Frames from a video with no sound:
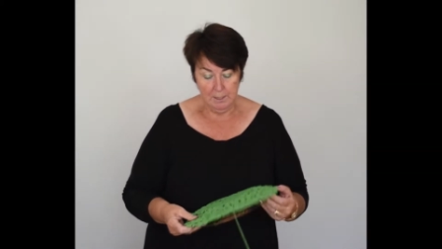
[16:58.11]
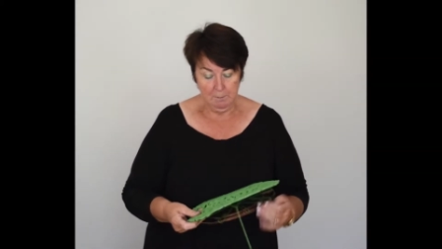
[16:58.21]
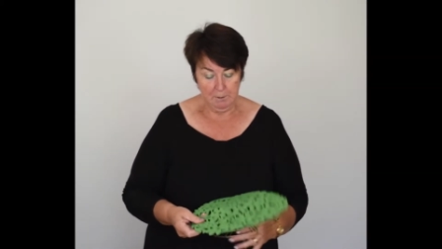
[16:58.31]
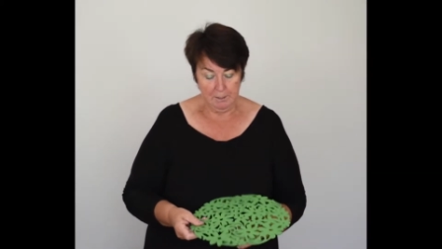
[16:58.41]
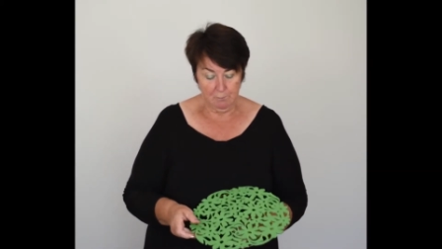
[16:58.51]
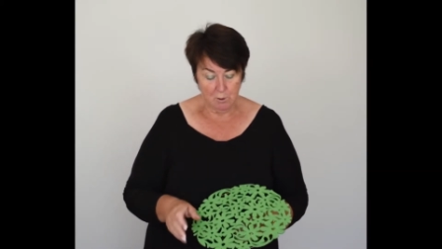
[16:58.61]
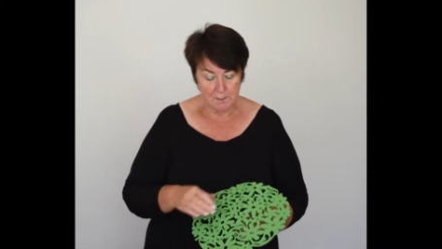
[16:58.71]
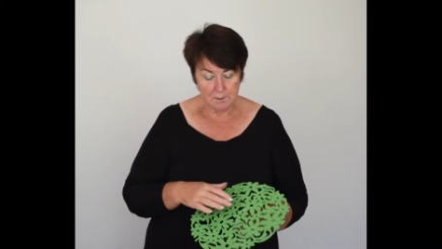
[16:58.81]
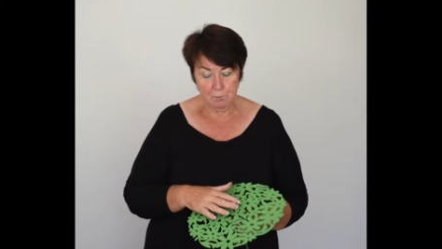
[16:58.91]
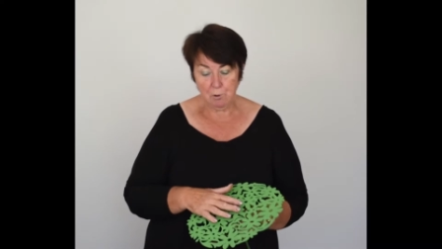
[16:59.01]
But I've got
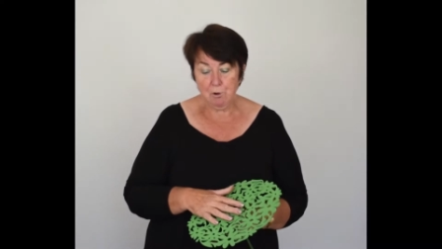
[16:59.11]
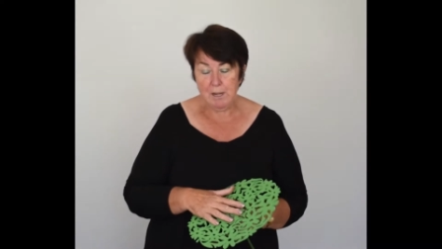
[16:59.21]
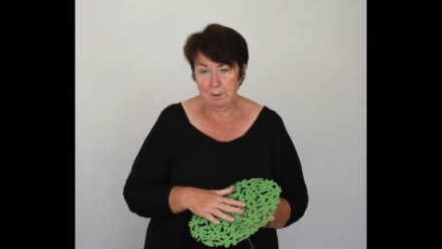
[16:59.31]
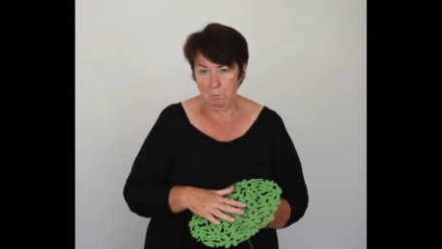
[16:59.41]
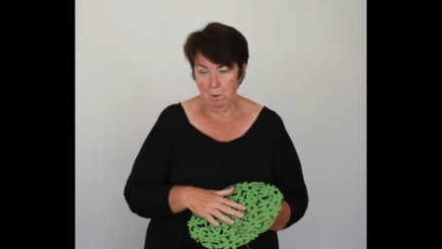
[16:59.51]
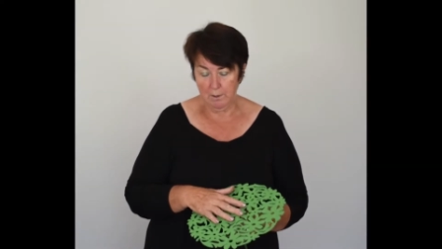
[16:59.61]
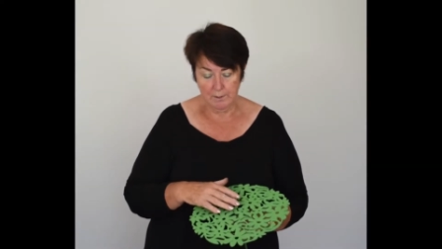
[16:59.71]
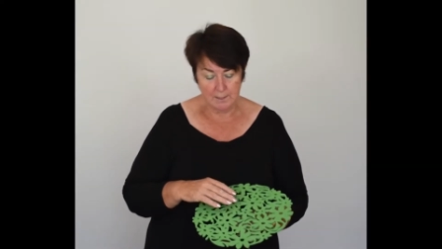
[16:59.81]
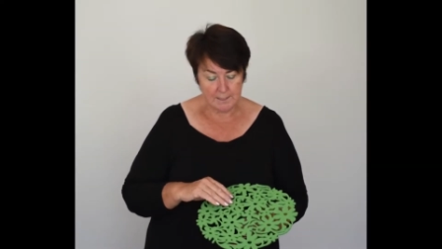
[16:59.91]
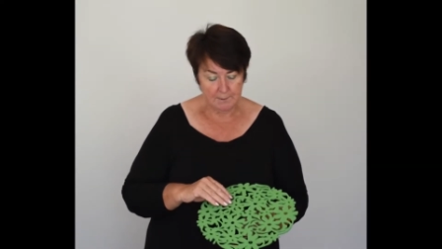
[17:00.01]
some green
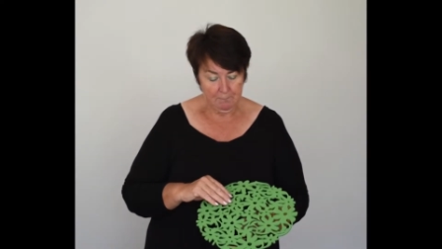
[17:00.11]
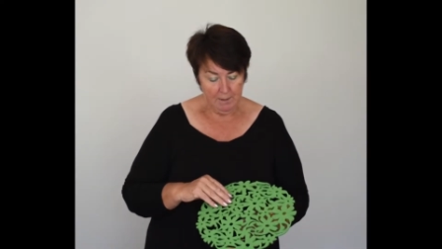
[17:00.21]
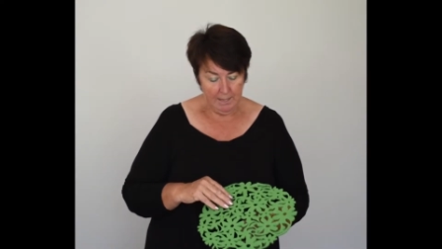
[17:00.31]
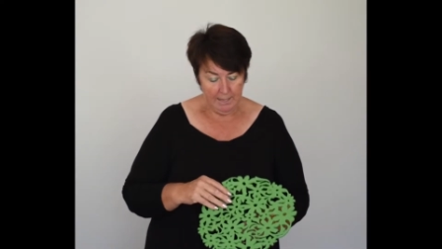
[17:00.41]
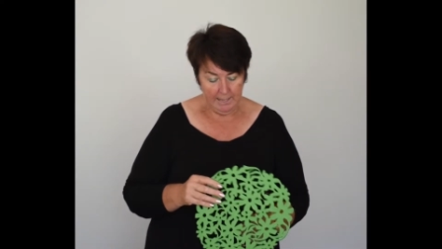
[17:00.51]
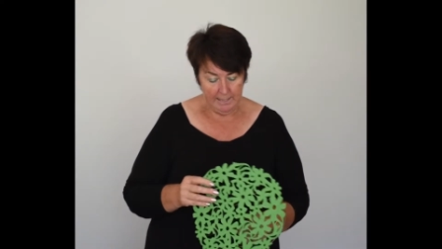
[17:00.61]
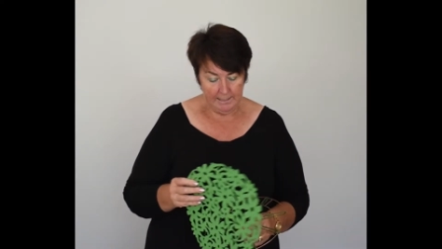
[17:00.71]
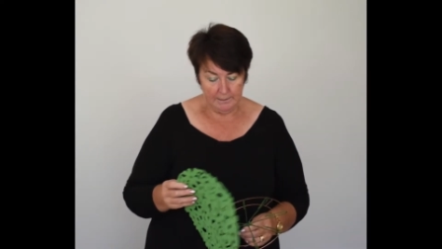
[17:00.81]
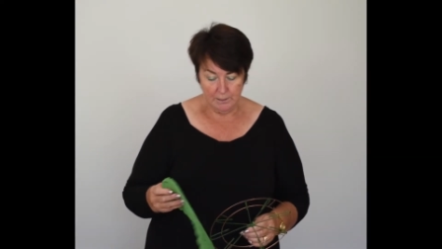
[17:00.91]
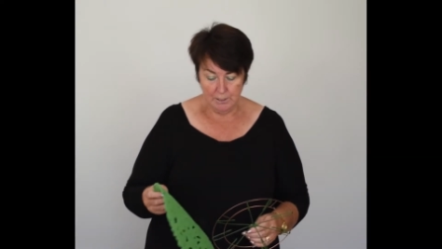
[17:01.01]
ones,
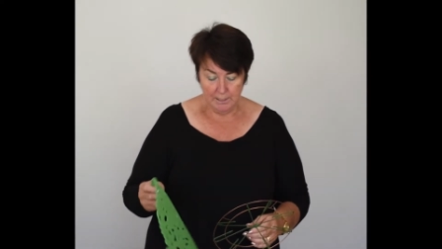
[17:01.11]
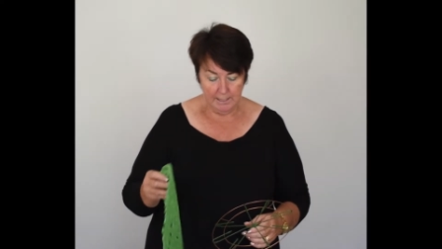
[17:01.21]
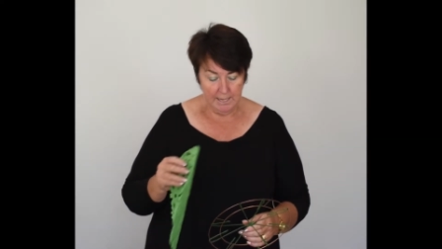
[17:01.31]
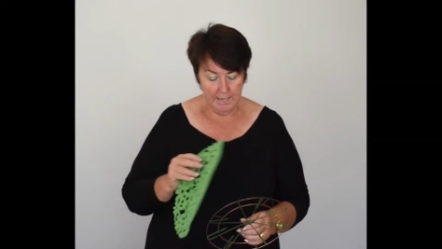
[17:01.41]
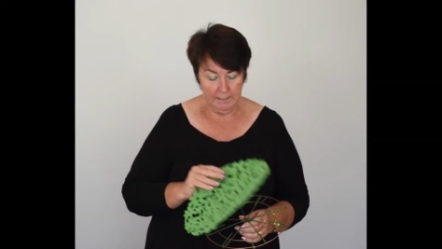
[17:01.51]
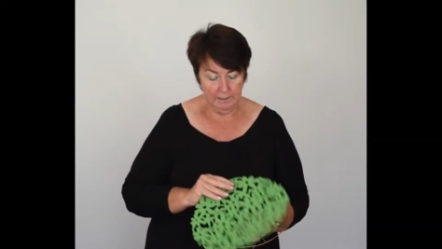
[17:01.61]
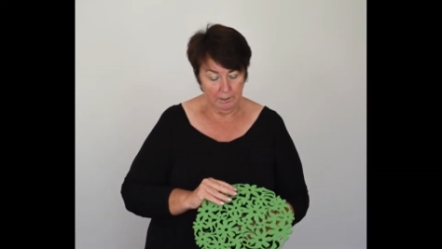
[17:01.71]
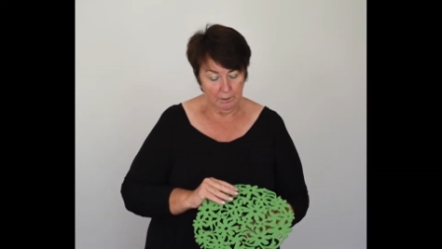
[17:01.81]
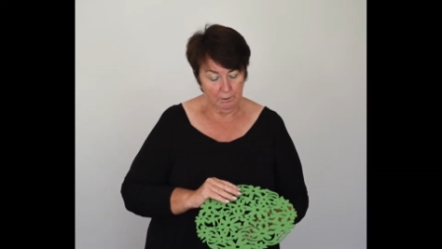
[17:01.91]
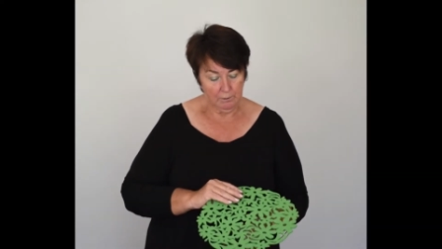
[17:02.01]
and again,
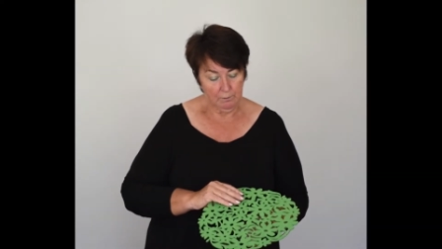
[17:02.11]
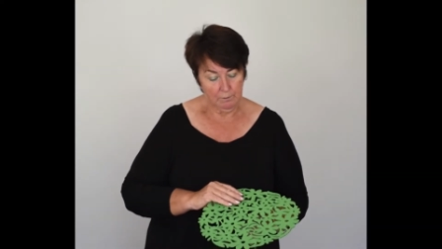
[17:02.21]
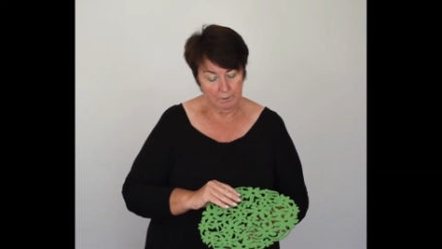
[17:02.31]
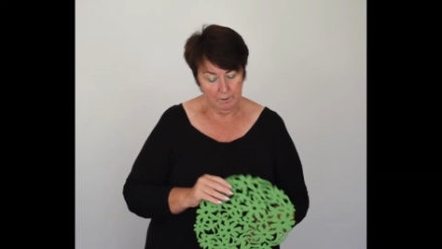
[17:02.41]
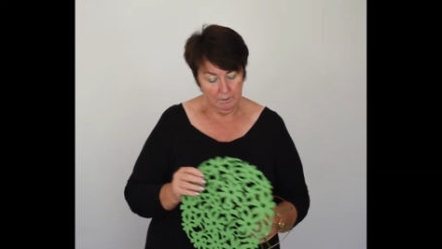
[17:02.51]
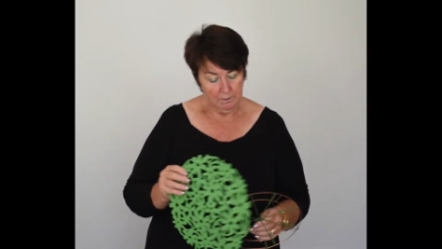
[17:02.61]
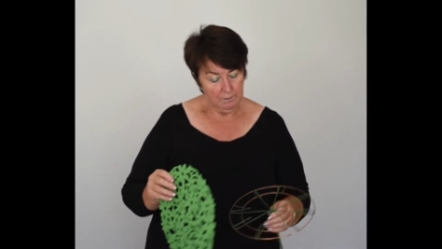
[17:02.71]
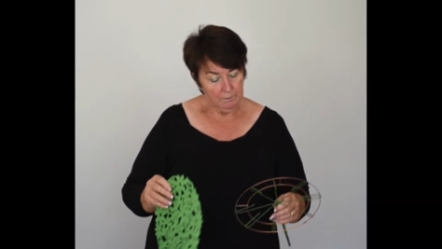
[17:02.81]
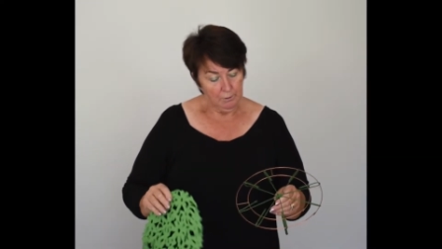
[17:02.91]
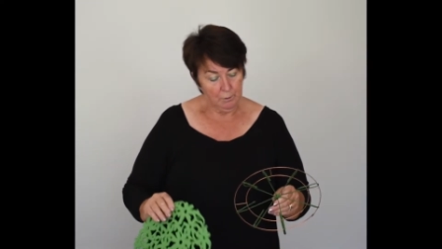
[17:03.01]

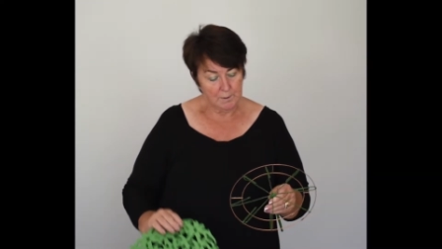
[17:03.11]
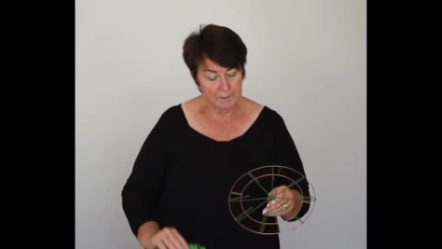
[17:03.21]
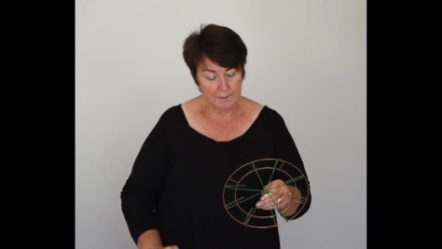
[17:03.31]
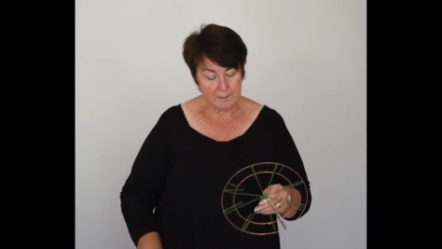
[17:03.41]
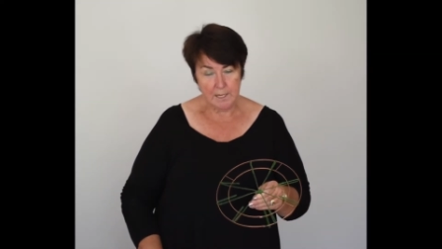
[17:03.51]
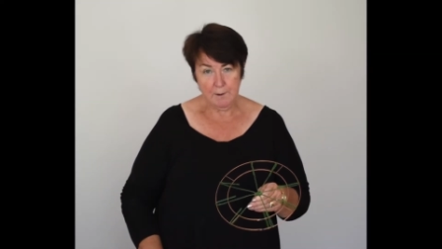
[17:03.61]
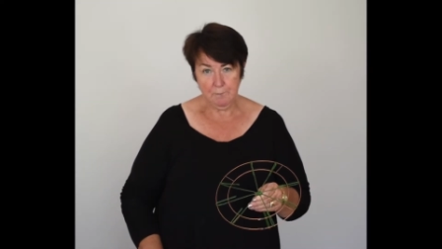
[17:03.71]
using the same